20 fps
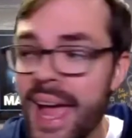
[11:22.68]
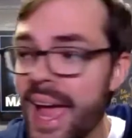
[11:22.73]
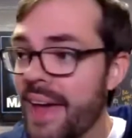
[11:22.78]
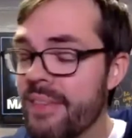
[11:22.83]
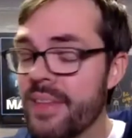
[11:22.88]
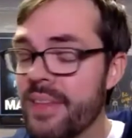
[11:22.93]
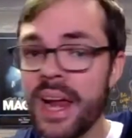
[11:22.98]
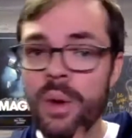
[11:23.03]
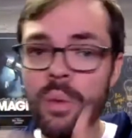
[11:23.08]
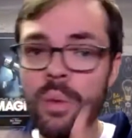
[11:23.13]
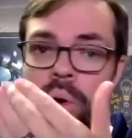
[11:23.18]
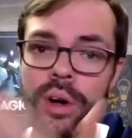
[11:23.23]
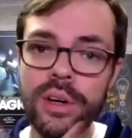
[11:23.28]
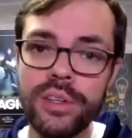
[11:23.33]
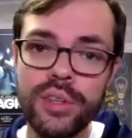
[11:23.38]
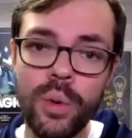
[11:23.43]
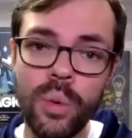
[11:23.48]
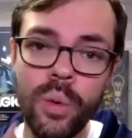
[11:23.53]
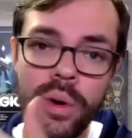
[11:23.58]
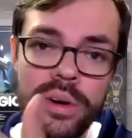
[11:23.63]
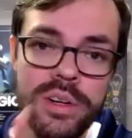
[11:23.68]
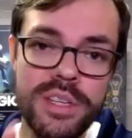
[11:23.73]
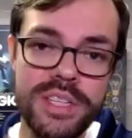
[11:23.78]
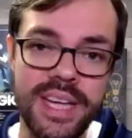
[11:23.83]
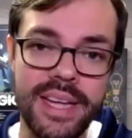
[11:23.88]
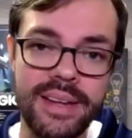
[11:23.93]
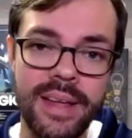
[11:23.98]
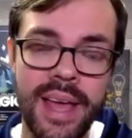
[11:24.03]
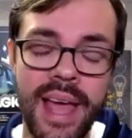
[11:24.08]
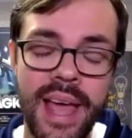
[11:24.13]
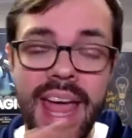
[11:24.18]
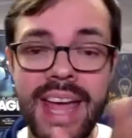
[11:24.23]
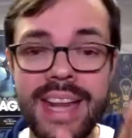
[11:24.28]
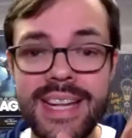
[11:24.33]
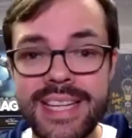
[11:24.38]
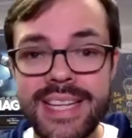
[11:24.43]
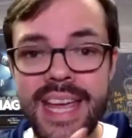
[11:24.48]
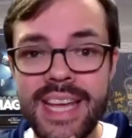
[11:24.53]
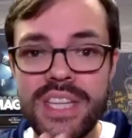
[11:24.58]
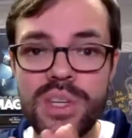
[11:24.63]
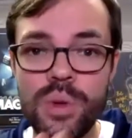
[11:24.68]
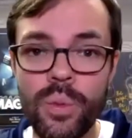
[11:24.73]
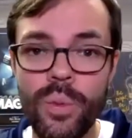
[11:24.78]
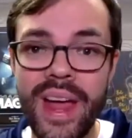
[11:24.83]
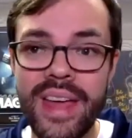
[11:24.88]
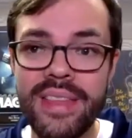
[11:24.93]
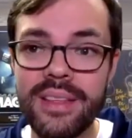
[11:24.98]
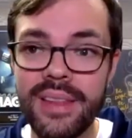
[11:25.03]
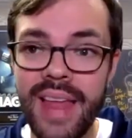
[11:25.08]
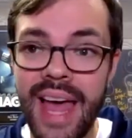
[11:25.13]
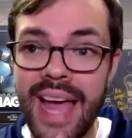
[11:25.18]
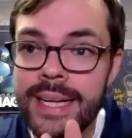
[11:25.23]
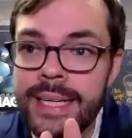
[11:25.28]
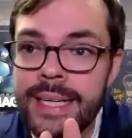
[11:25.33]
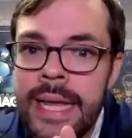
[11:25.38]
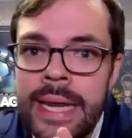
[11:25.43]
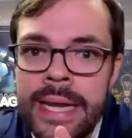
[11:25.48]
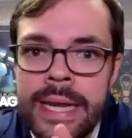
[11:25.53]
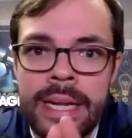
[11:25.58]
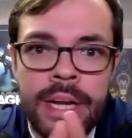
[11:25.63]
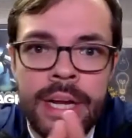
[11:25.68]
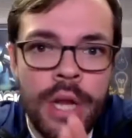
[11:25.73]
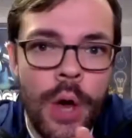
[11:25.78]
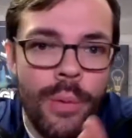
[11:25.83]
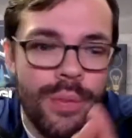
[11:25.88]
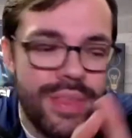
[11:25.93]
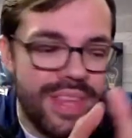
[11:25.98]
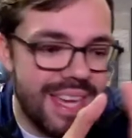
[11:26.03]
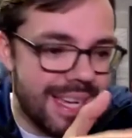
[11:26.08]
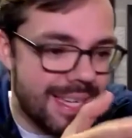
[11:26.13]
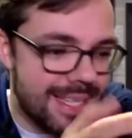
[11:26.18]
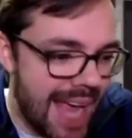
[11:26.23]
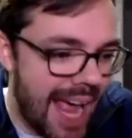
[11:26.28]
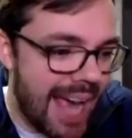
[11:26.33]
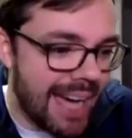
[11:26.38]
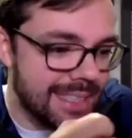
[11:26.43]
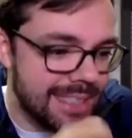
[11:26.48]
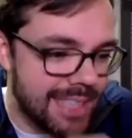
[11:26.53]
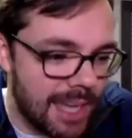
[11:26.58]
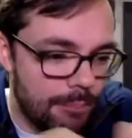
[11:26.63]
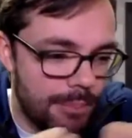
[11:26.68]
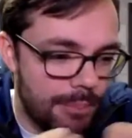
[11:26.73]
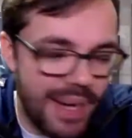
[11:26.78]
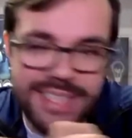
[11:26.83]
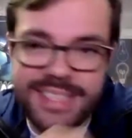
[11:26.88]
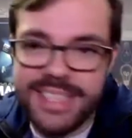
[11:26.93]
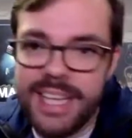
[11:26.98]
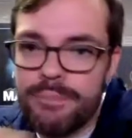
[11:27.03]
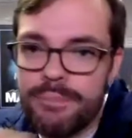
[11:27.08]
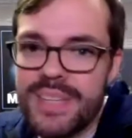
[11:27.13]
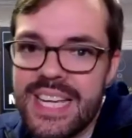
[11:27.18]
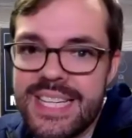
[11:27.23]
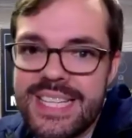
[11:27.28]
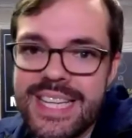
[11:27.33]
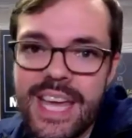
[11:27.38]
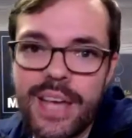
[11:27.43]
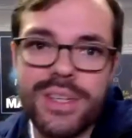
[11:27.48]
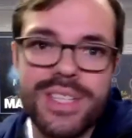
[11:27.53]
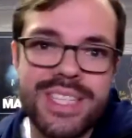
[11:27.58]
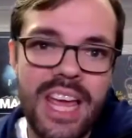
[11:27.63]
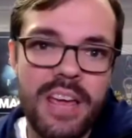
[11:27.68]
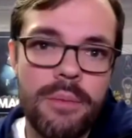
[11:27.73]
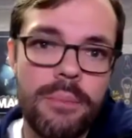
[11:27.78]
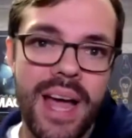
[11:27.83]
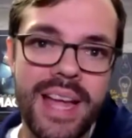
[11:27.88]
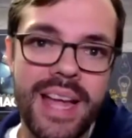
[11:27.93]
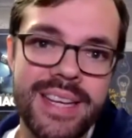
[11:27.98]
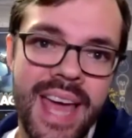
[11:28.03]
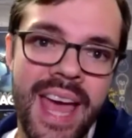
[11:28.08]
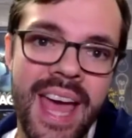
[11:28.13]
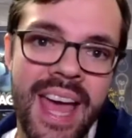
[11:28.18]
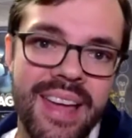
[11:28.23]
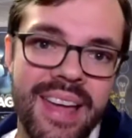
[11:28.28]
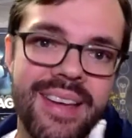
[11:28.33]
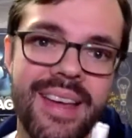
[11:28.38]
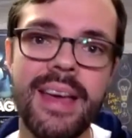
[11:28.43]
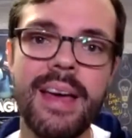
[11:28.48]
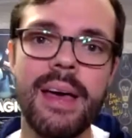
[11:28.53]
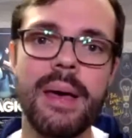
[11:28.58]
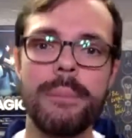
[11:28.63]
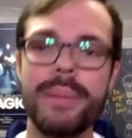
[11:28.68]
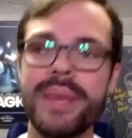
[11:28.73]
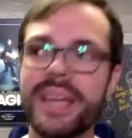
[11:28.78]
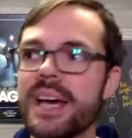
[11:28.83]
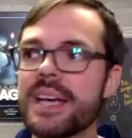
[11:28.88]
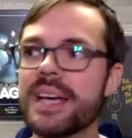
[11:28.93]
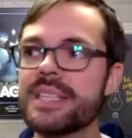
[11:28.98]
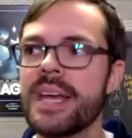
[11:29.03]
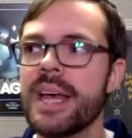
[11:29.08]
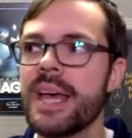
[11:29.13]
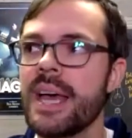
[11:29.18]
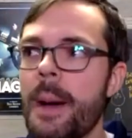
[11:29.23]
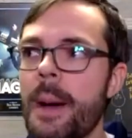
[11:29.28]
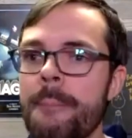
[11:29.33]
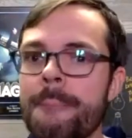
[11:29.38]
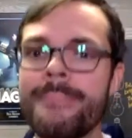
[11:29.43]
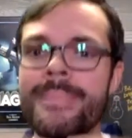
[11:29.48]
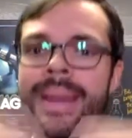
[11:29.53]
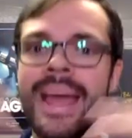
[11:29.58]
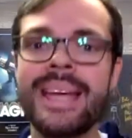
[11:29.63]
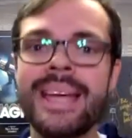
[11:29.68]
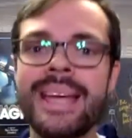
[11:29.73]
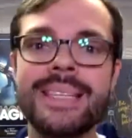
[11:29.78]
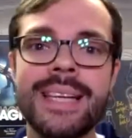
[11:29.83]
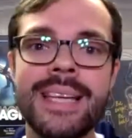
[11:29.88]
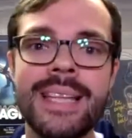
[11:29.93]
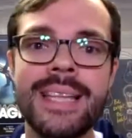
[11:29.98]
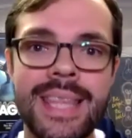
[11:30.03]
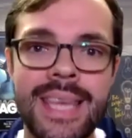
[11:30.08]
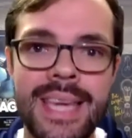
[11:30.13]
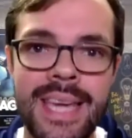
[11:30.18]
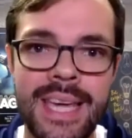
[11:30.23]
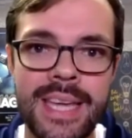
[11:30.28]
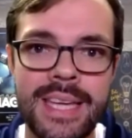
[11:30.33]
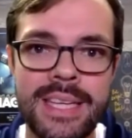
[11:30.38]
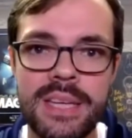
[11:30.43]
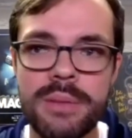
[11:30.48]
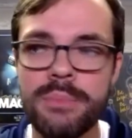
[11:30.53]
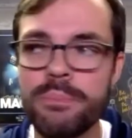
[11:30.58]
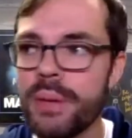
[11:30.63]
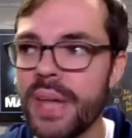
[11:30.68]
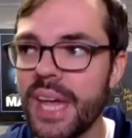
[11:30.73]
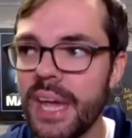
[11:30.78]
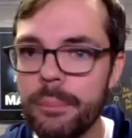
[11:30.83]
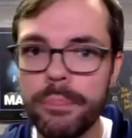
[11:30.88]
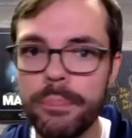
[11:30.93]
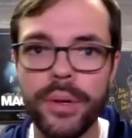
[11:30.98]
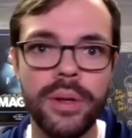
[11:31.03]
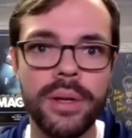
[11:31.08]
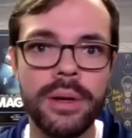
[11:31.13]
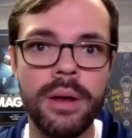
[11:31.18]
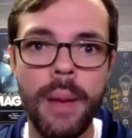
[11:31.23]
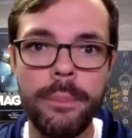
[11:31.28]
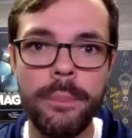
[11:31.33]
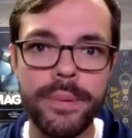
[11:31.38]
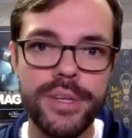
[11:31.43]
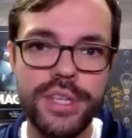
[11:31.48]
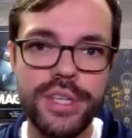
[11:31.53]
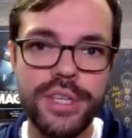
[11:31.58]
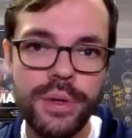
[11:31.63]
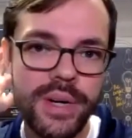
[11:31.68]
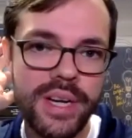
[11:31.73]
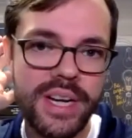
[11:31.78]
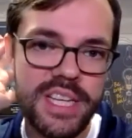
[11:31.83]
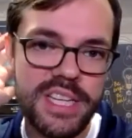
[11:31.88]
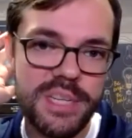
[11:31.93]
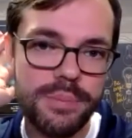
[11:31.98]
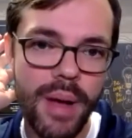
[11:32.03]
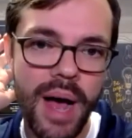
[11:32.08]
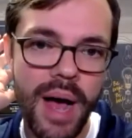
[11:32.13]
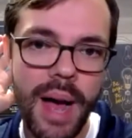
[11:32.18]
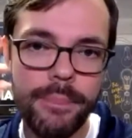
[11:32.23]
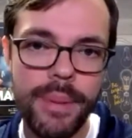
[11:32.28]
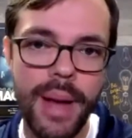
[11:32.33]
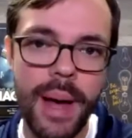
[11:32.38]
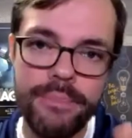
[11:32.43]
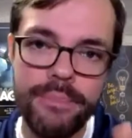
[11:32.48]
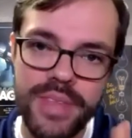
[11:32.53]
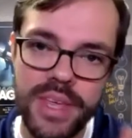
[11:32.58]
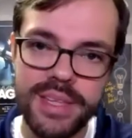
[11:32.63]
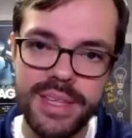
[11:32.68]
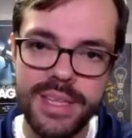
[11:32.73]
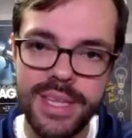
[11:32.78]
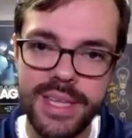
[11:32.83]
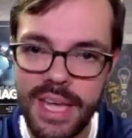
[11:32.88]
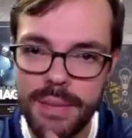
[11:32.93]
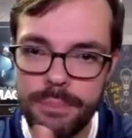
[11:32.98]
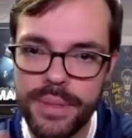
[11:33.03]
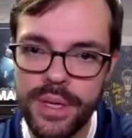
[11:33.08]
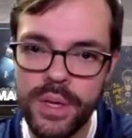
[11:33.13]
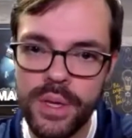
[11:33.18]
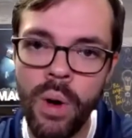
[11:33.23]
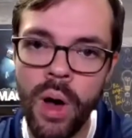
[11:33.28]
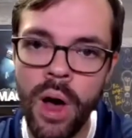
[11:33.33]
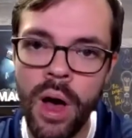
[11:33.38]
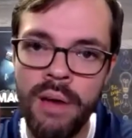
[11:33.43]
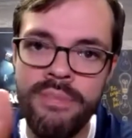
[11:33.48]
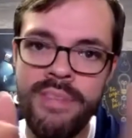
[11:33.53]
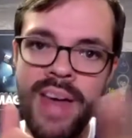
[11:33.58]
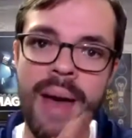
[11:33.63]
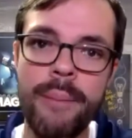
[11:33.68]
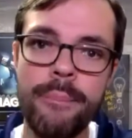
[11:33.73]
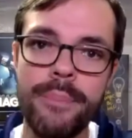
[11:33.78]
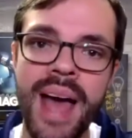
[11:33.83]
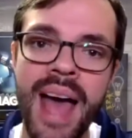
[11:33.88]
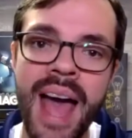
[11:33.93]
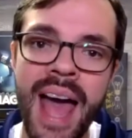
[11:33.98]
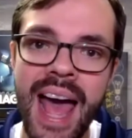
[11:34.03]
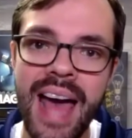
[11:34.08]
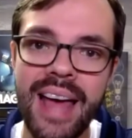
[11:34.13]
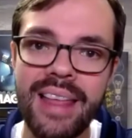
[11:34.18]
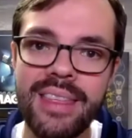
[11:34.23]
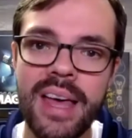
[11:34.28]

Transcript: And then I work towards it. It takes away the like needing to know the exact step by step details day by day because amazing things and people and opportunities pop up that keep you on that path.